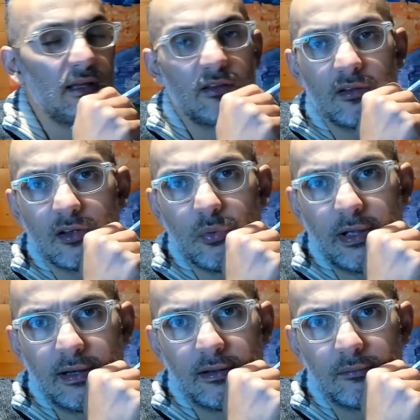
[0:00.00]

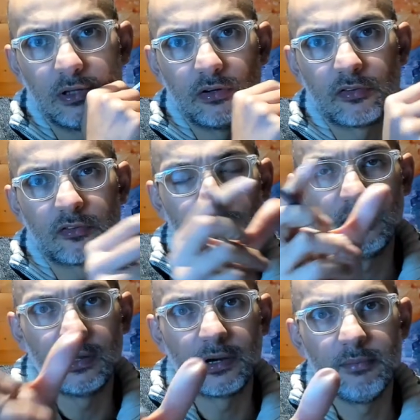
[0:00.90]
Quickly, because
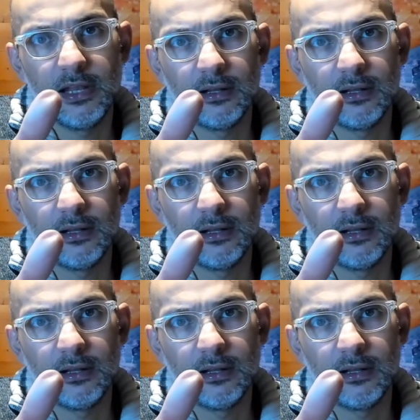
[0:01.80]
remaining